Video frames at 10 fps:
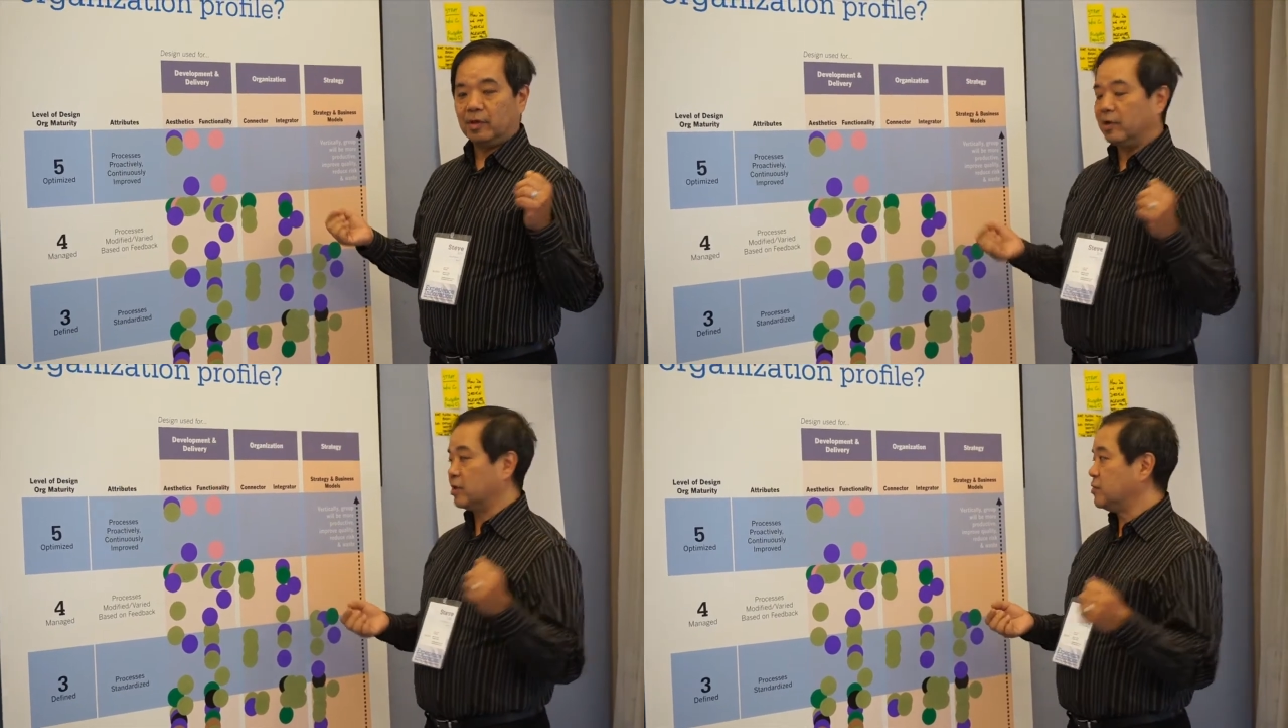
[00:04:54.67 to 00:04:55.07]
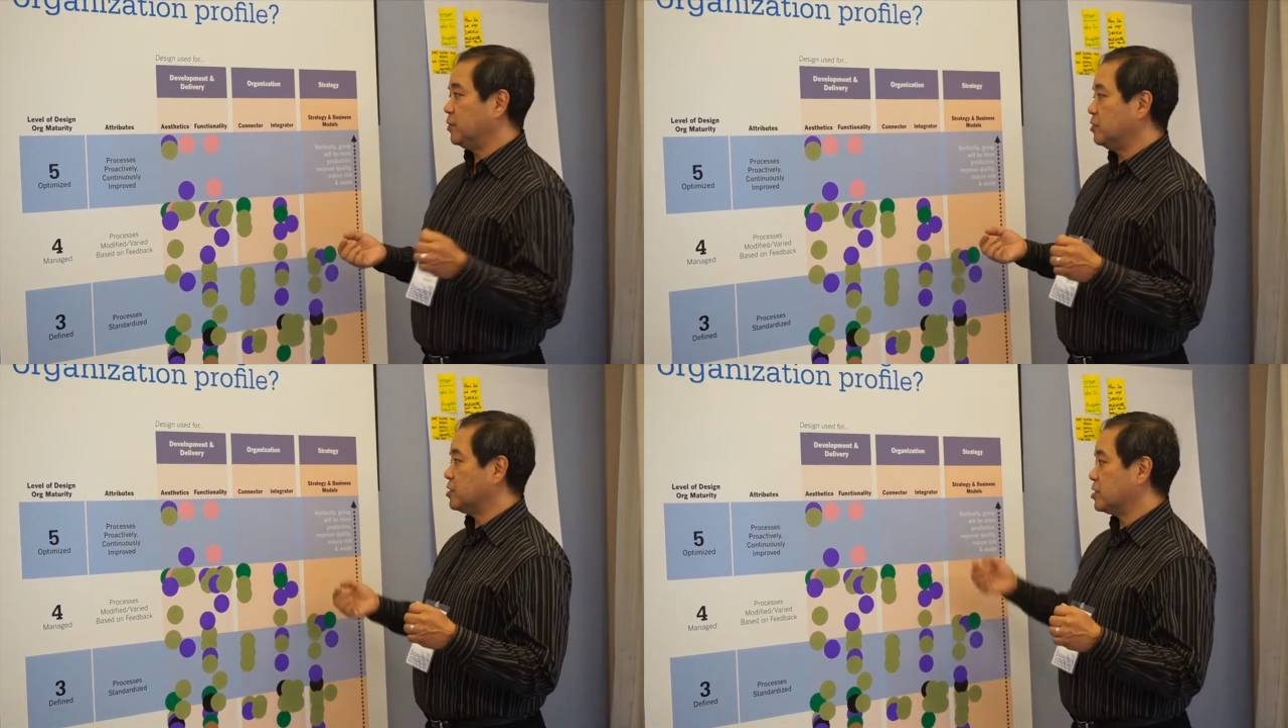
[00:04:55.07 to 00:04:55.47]
in
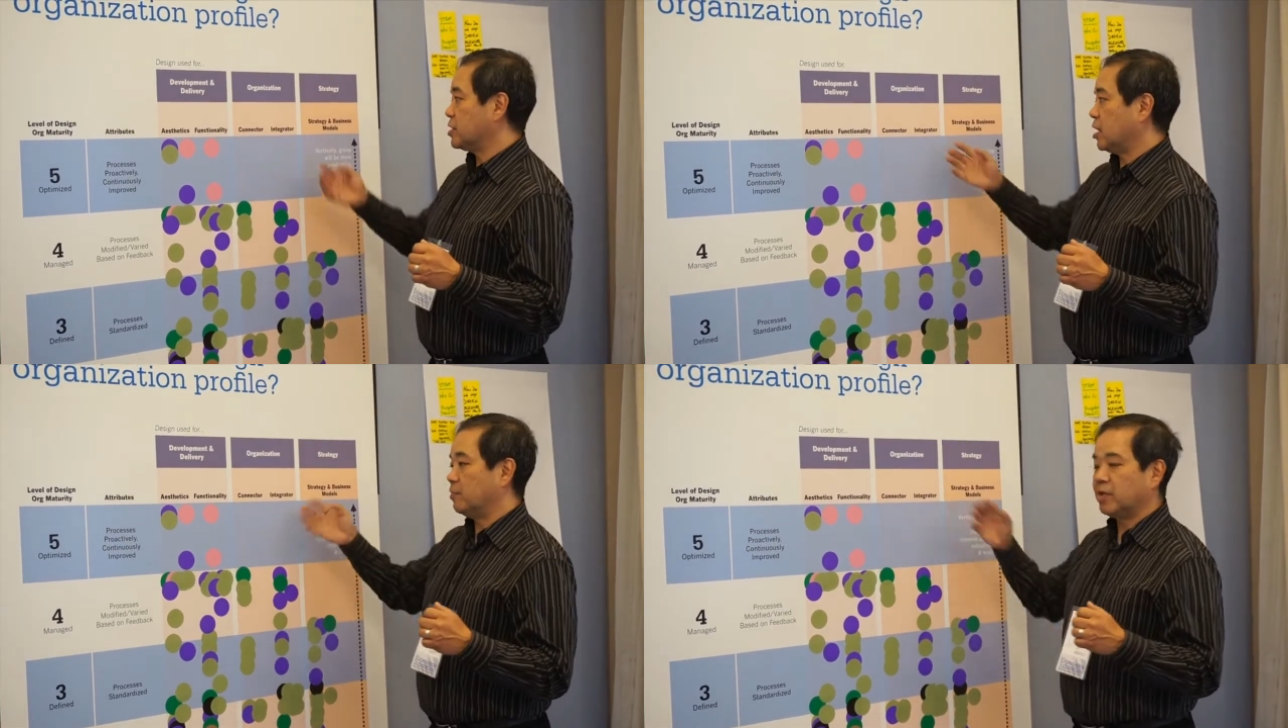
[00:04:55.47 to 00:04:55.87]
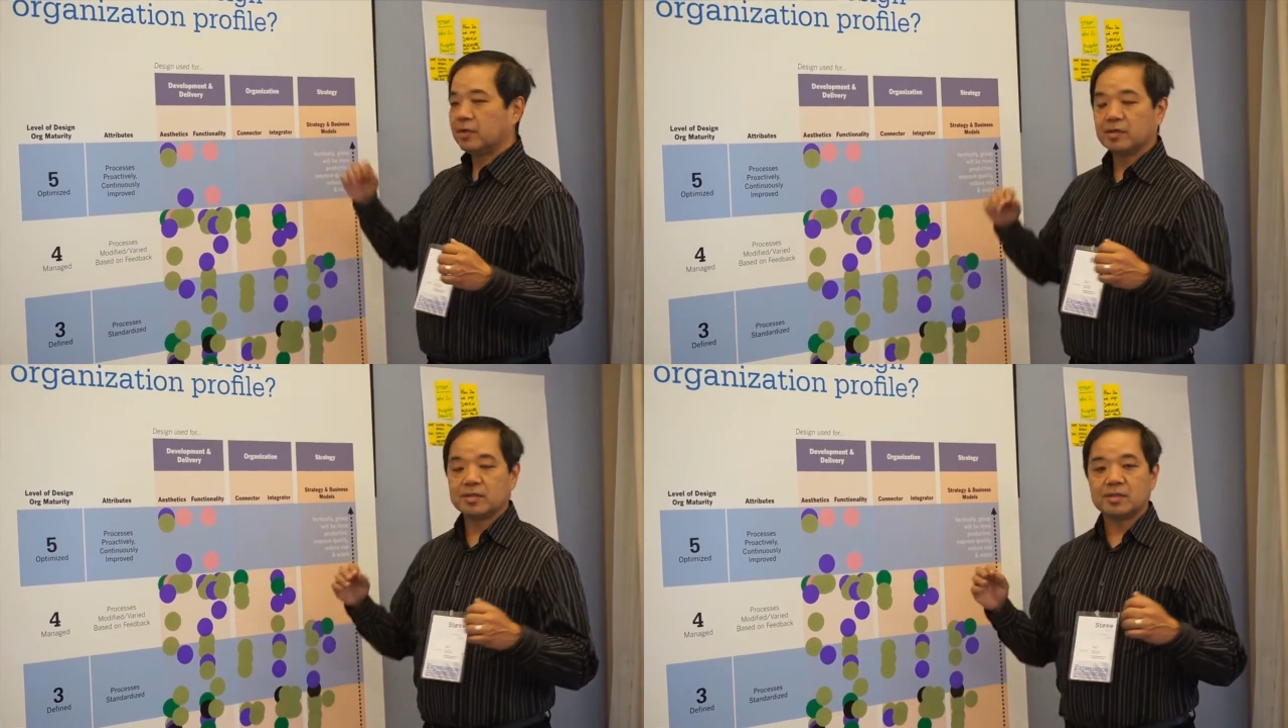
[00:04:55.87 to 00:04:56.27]
experience design,
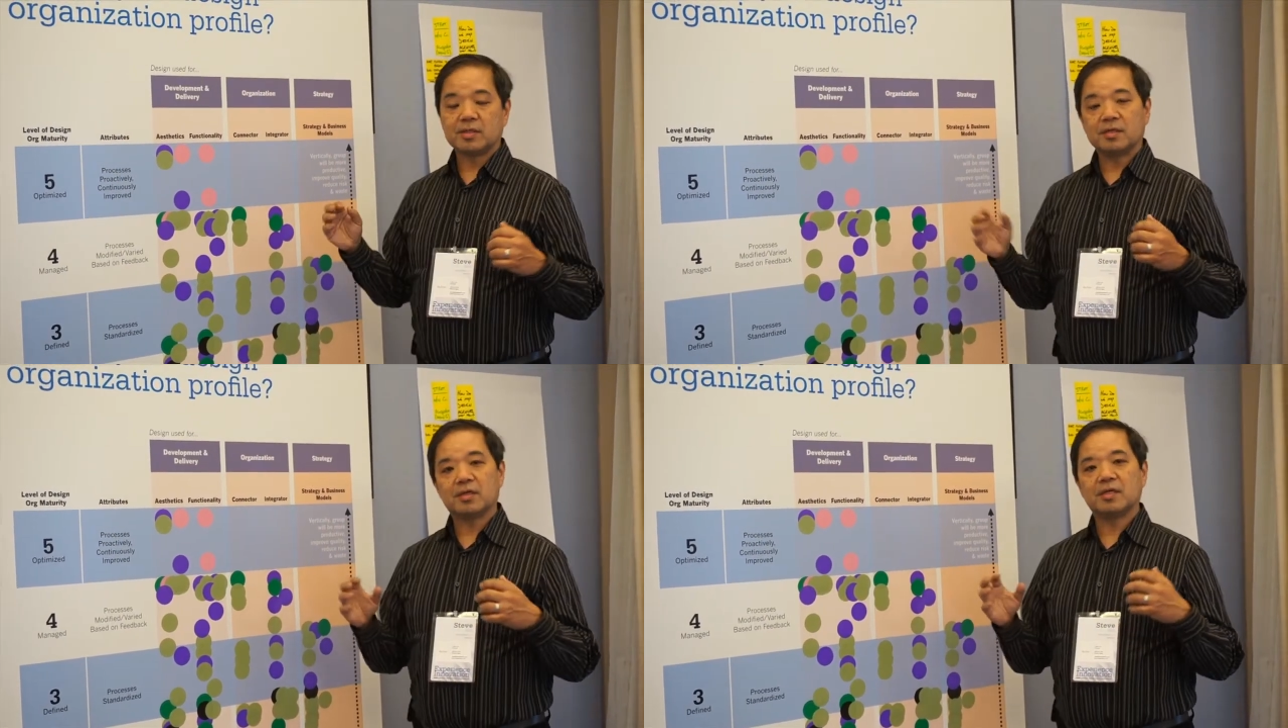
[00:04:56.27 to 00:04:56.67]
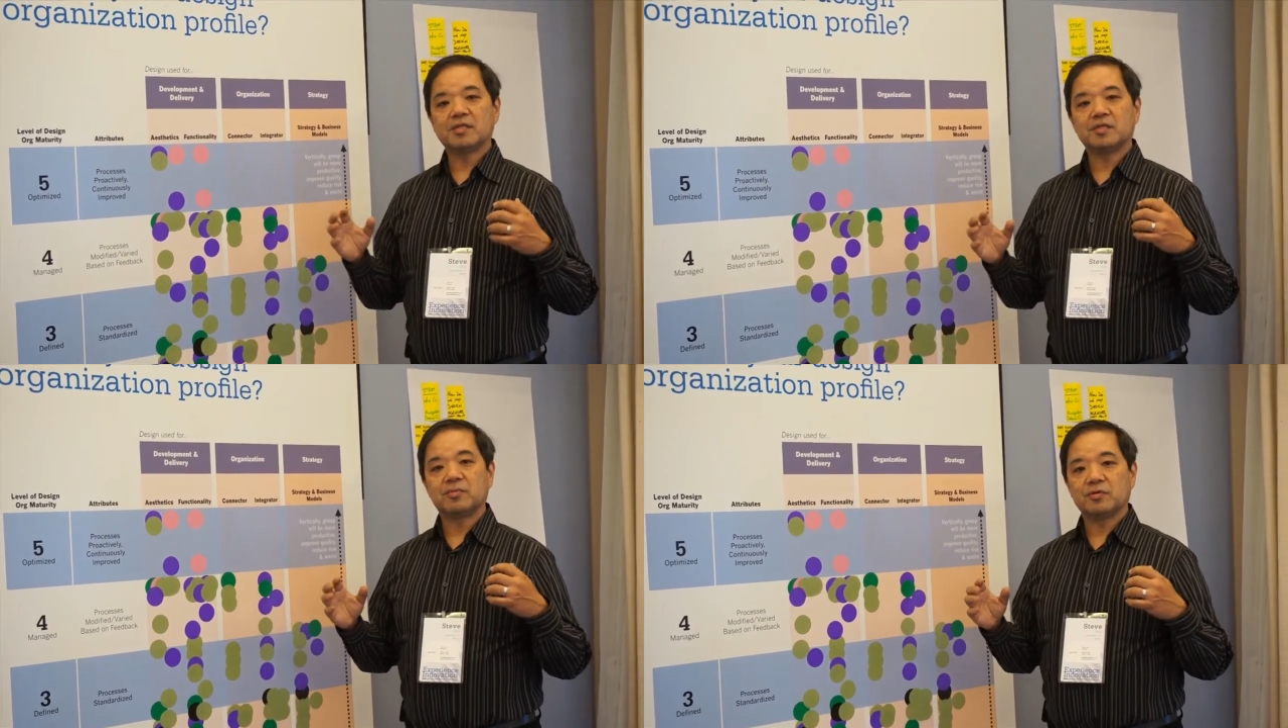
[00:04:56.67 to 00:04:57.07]
because
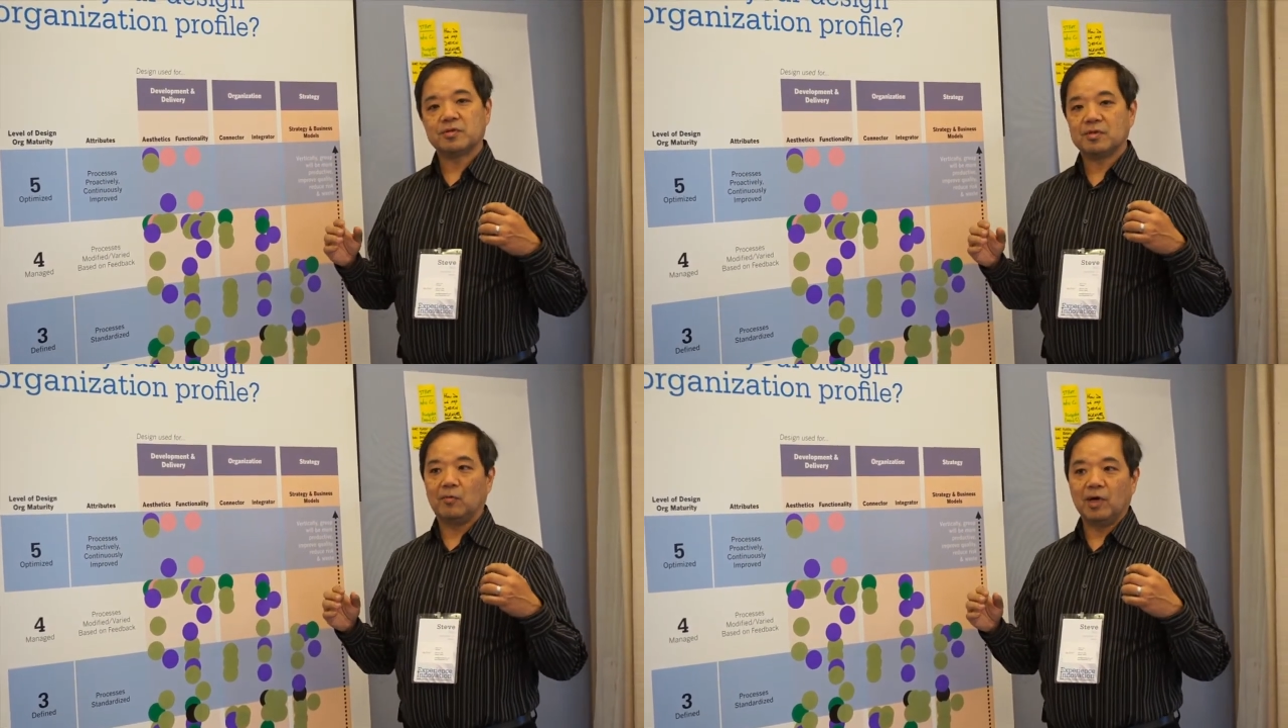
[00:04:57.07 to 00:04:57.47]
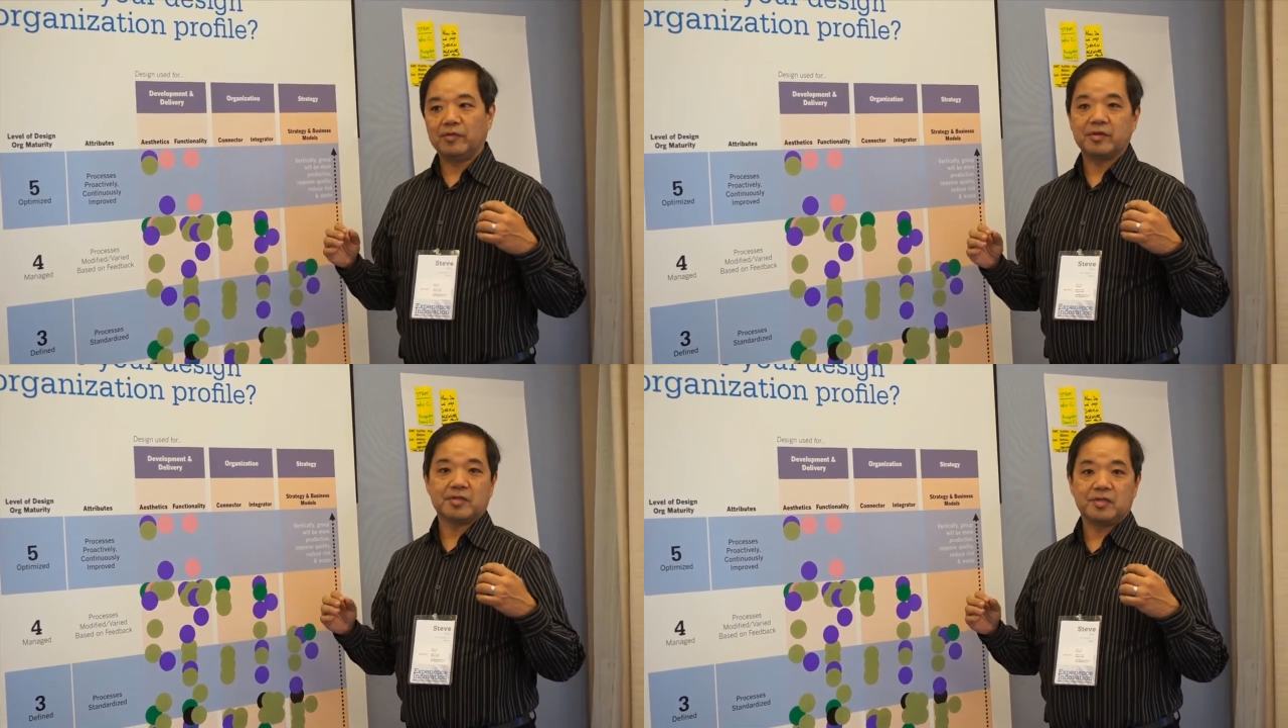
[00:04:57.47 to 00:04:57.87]
customers
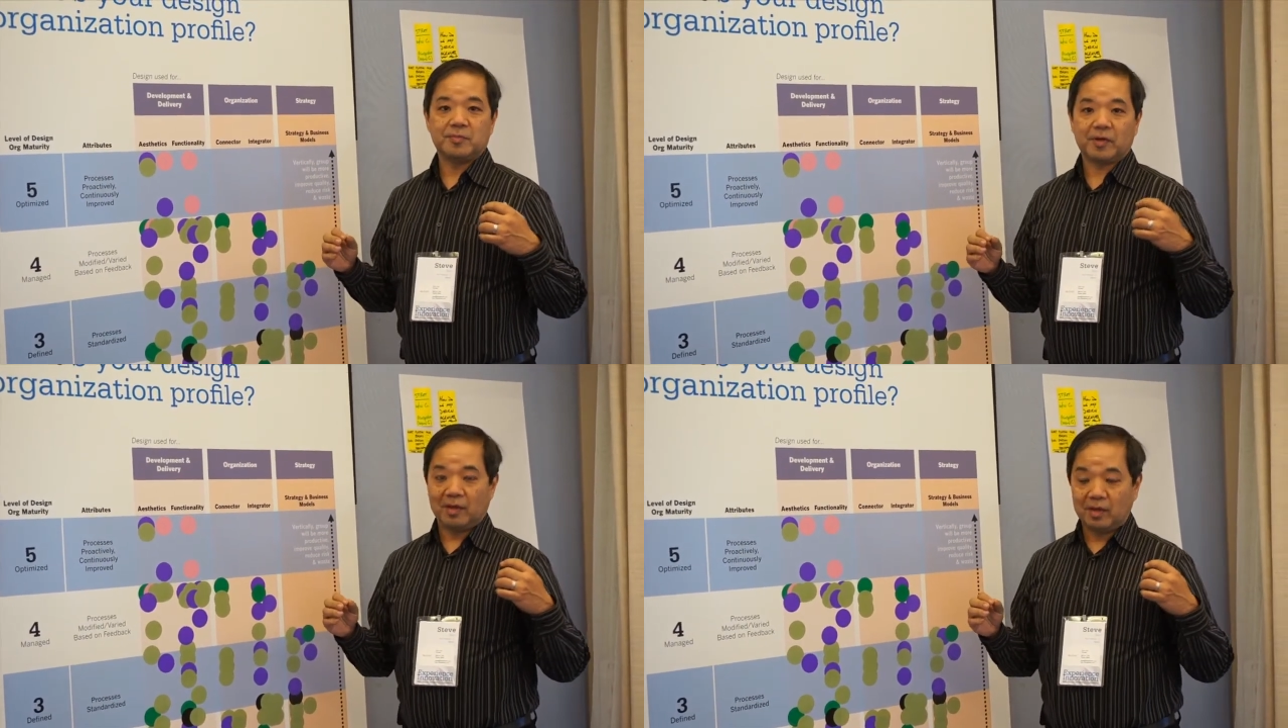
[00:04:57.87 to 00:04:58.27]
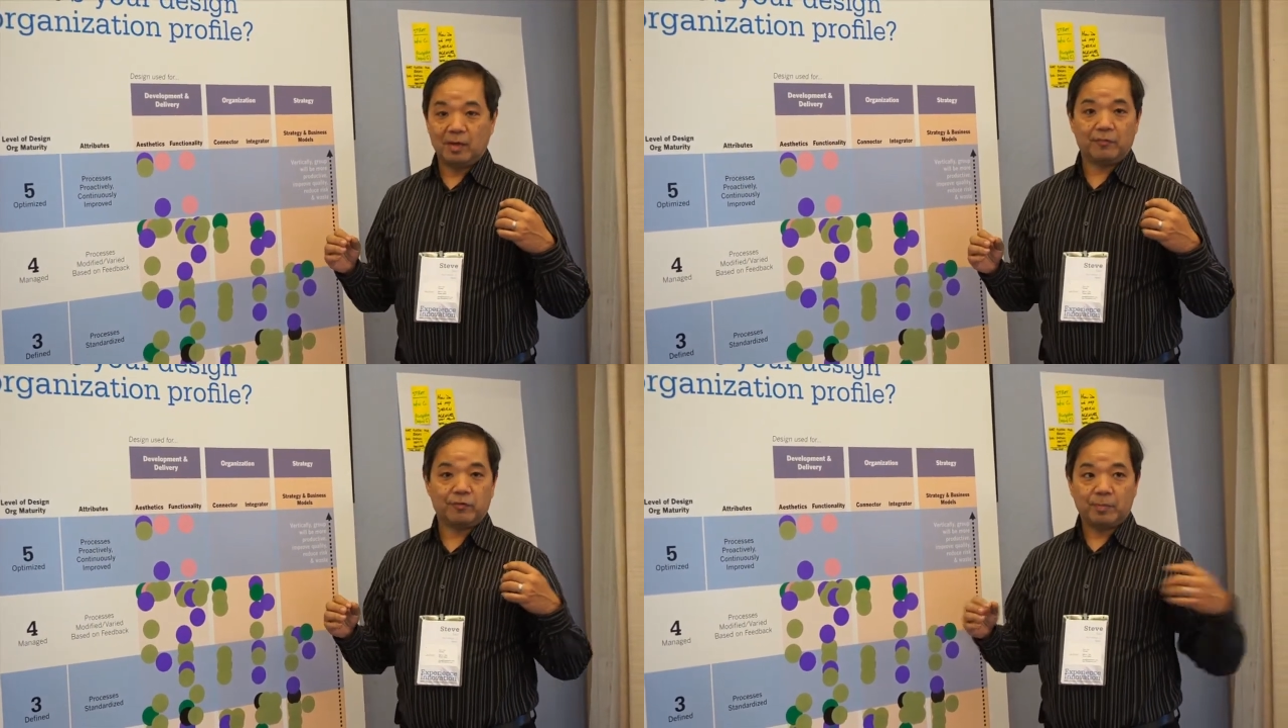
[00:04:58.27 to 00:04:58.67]
want things typically that
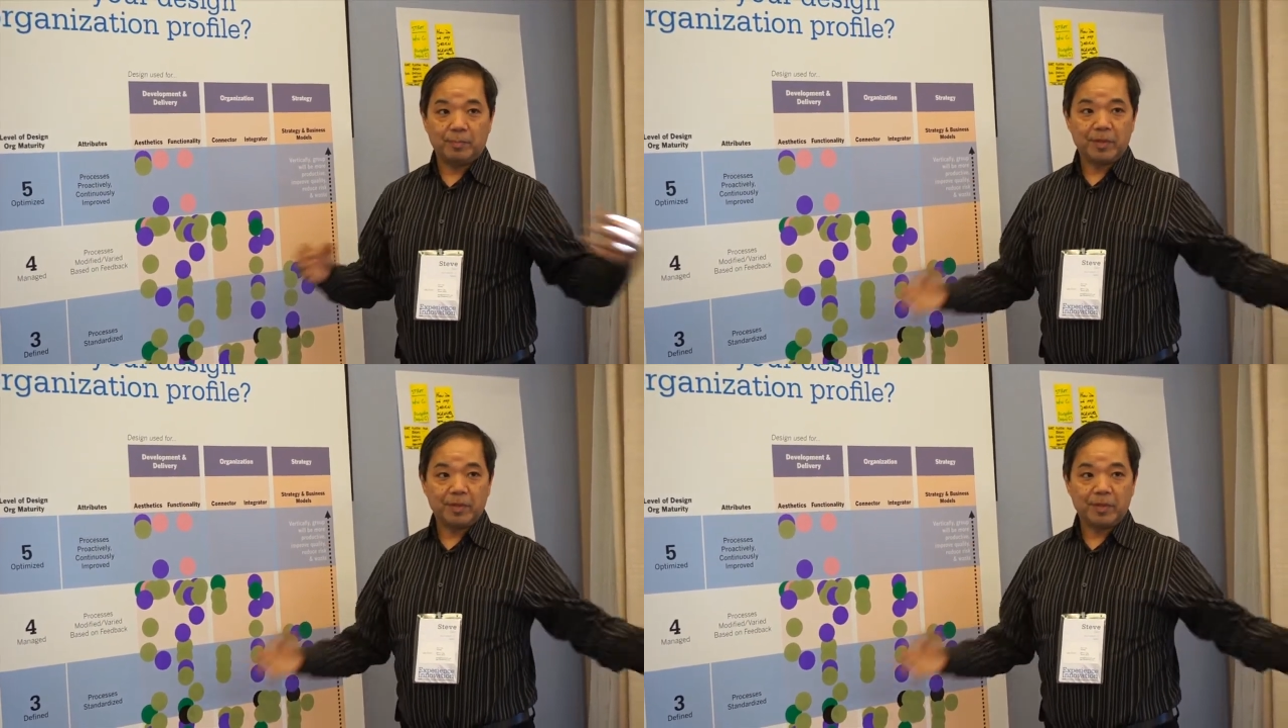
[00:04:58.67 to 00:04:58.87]
come from a